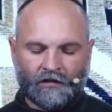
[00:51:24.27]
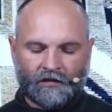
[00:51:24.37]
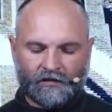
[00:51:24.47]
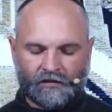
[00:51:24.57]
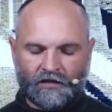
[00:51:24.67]
A
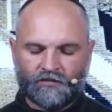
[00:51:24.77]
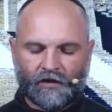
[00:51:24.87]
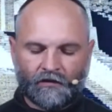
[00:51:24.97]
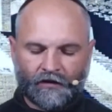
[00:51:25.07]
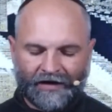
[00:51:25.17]
city
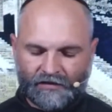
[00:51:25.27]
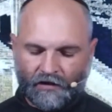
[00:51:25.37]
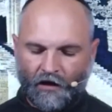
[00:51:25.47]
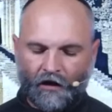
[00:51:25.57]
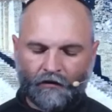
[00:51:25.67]
dweller has
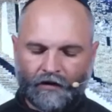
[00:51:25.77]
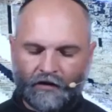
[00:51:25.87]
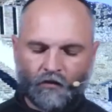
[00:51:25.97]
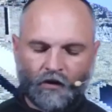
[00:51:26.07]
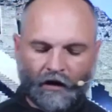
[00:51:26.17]
already
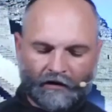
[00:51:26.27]
what?